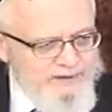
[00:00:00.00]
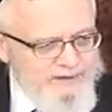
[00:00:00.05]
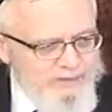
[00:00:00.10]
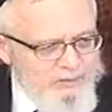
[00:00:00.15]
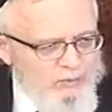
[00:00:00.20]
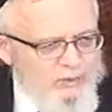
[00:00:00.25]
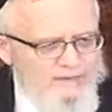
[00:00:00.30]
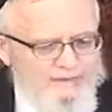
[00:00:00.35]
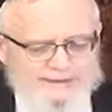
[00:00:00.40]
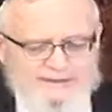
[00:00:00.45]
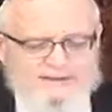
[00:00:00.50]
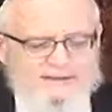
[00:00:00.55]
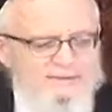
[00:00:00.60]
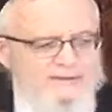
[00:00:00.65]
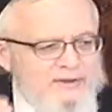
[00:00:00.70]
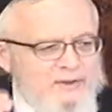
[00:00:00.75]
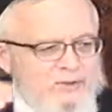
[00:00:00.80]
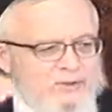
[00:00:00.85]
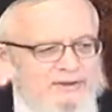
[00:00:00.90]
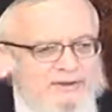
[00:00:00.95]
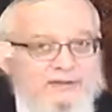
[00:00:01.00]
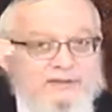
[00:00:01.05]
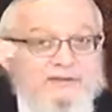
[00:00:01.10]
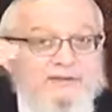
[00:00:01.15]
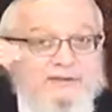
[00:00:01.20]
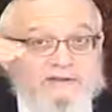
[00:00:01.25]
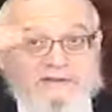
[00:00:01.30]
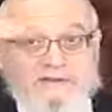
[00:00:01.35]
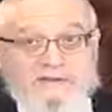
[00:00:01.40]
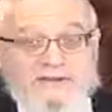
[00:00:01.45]
What about something which is
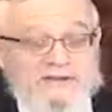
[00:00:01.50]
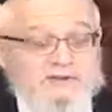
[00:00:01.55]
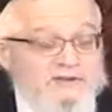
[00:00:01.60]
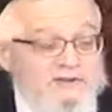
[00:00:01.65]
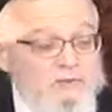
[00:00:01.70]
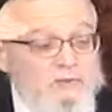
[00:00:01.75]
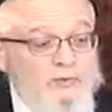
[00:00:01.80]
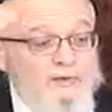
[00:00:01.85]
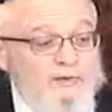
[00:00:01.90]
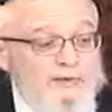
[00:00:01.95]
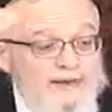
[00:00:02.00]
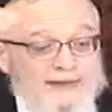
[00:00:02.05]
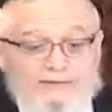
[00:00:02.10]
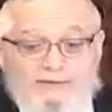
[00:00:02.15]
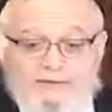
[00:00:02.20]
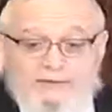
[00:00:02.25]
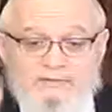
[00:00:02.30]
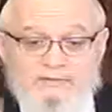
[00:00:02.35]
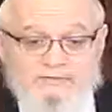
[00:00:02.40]
has to do with heaven?